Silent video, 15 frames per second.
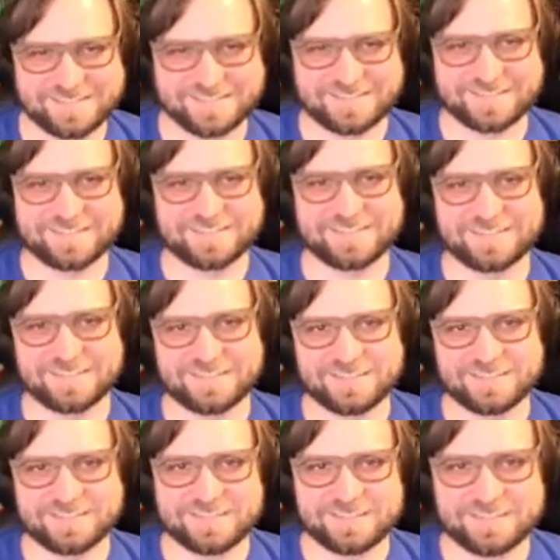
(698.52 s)

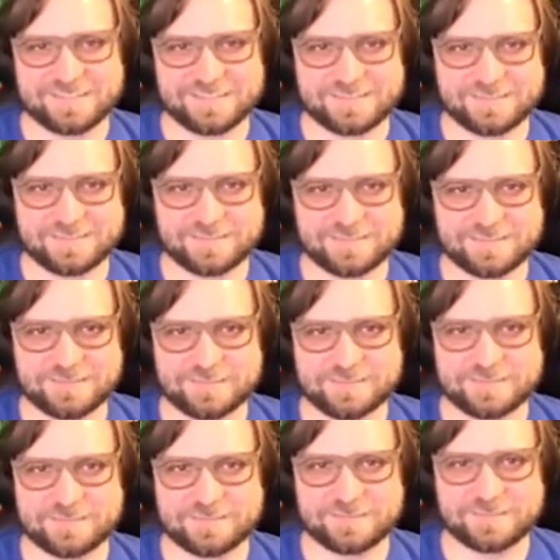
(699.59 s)

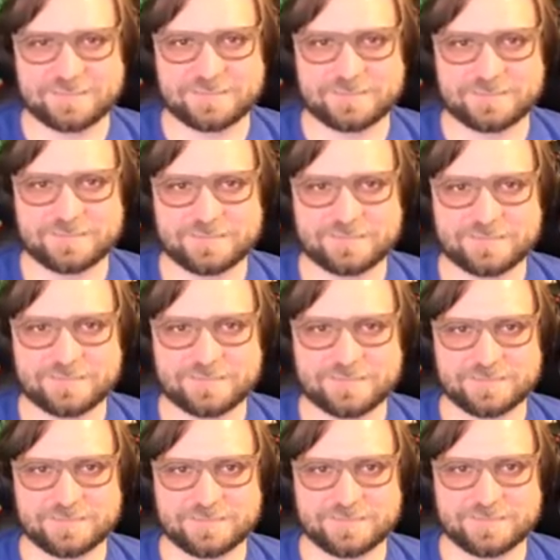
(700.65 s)

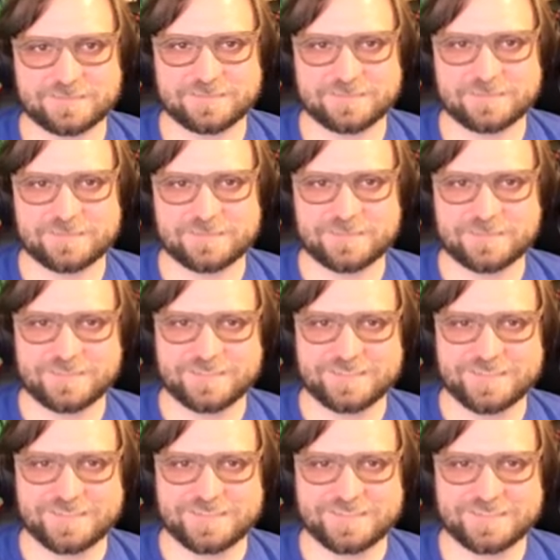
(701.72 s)

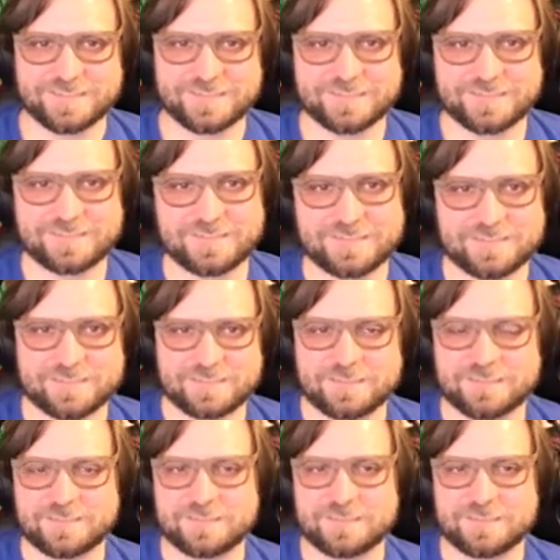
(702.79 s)

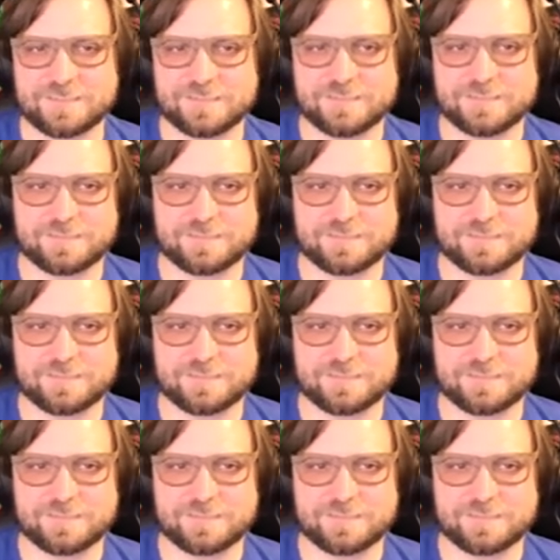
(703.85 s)
(silent)